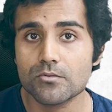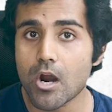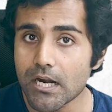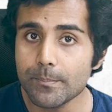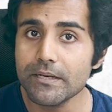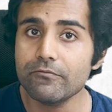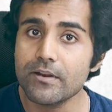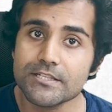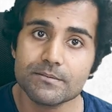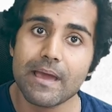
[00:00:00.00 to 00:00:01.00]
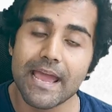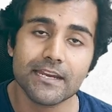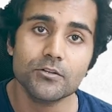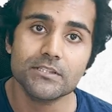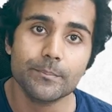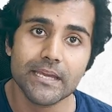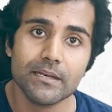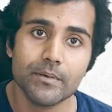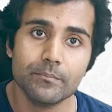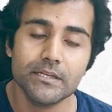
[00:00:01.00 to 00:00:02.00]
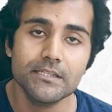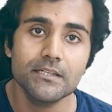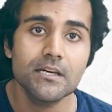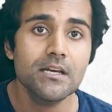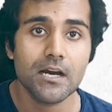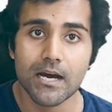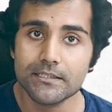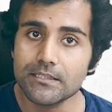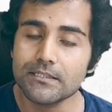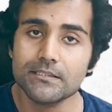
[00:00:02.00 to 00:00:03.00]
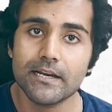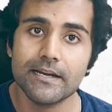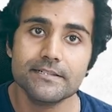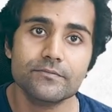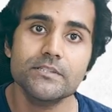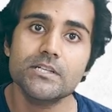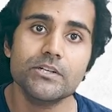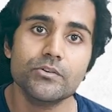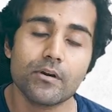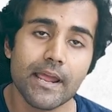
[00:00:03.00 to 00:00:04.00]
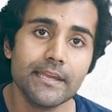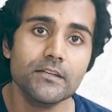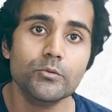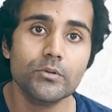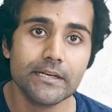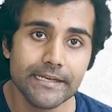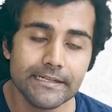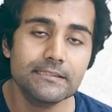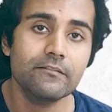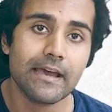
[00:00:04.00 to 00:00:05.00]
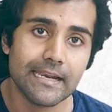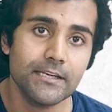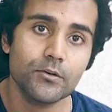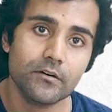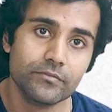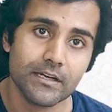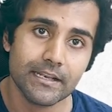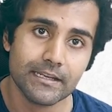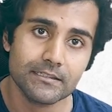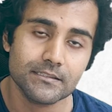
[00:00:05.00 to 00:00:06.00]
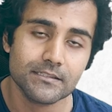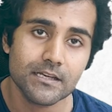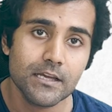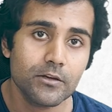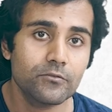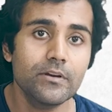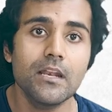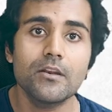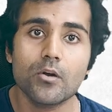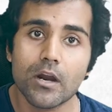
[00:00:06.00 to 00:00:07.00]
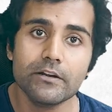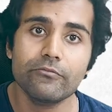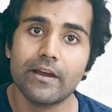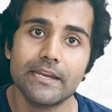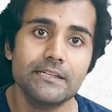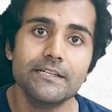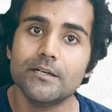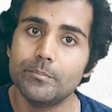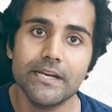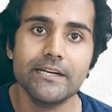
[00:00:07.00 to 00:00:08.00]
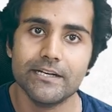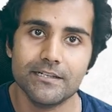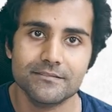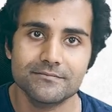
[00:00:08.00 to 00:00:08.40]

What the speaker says: not been flushed back into the main memory, other threads which are trying to read the value of current will not find it updated,